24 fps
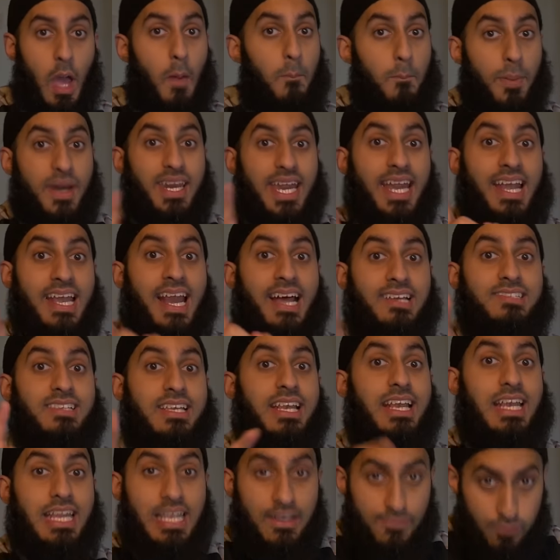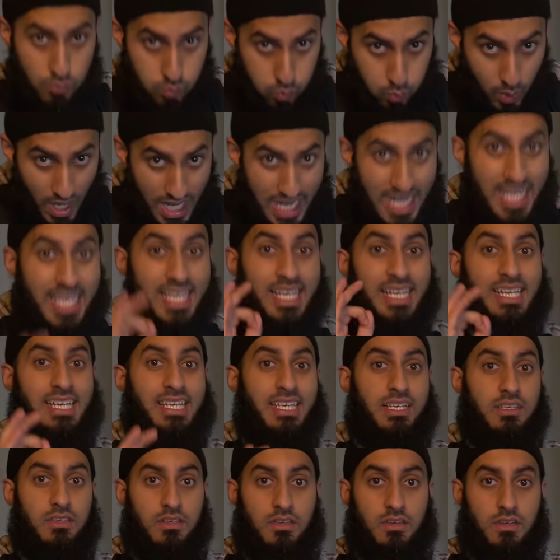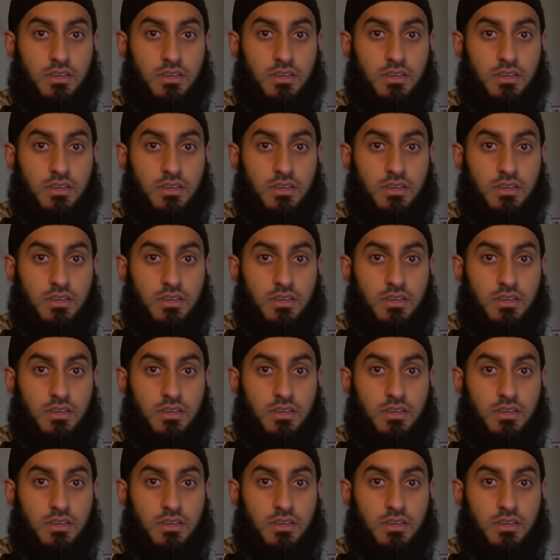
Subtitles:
But it doesn't leave willingly.